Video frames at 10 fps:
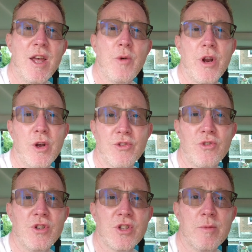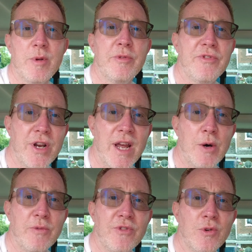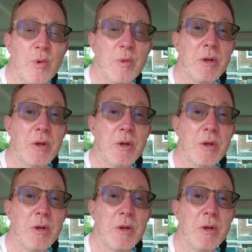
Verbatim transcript: when I got through to them they were very helpful.